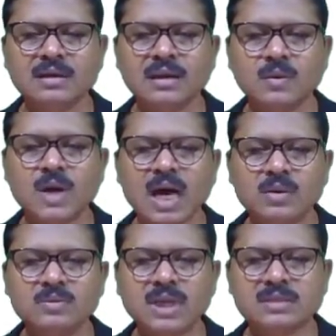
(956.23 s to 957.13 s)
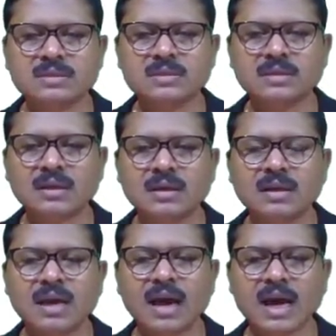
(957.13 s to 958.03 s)
Now how this
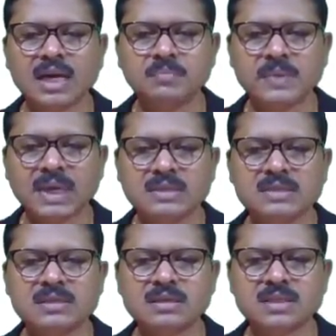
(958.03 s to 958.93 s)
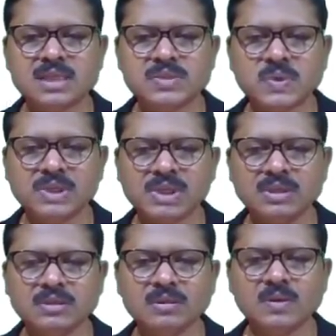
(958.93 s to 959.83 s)
unbalanced
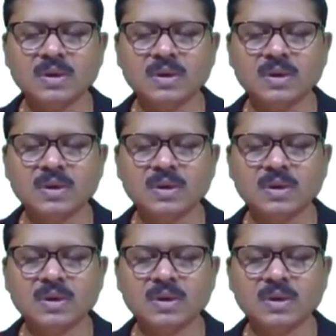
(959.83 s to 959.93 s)
situation